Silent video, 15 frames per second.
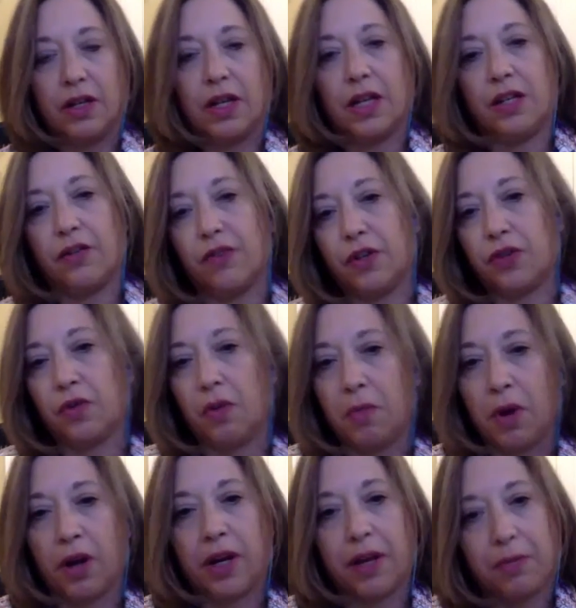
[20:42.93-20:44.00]
individual
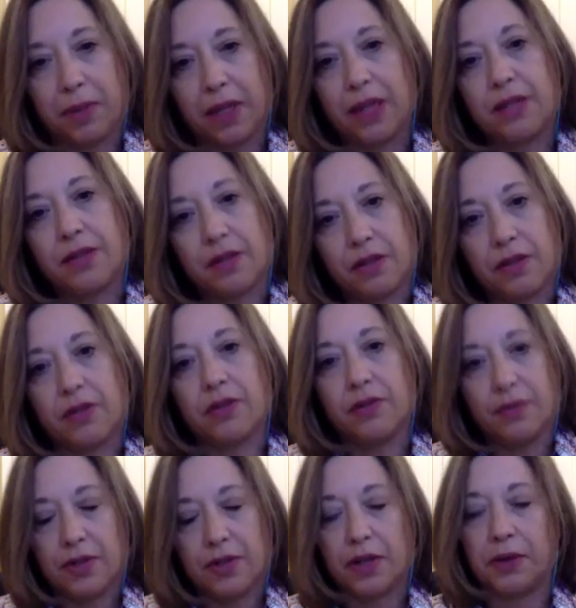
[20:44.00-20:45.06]
marketplaces. So